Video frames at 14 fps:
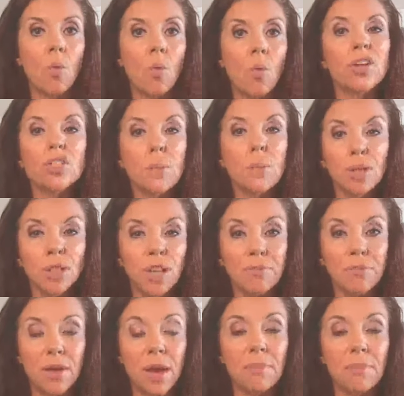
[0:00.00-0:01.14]
there's a
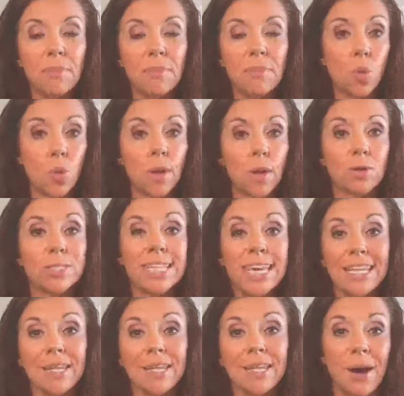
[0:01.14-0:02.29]
buildup of these hormones
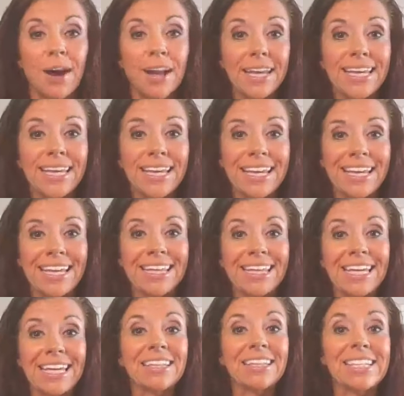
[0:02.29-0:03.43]
in the body,
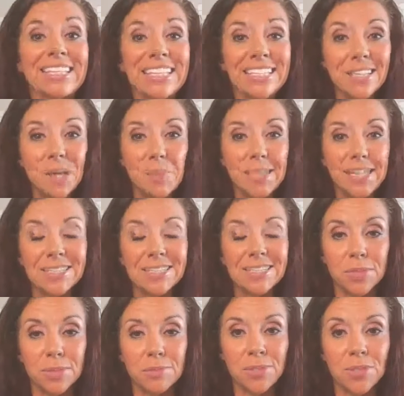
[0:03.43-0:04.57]
then listen to some of these
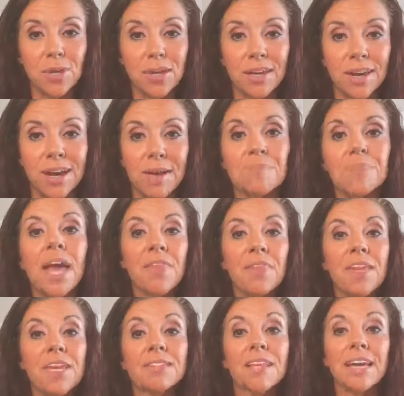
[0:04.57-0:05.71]
symptoms you can get.
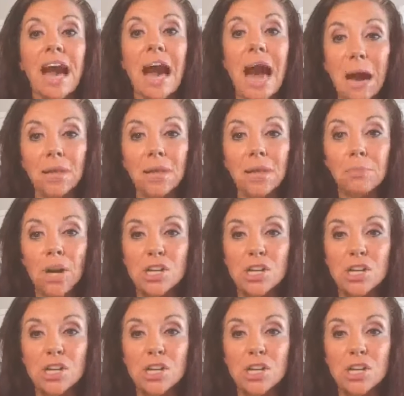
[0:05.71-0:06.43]
Things like high blood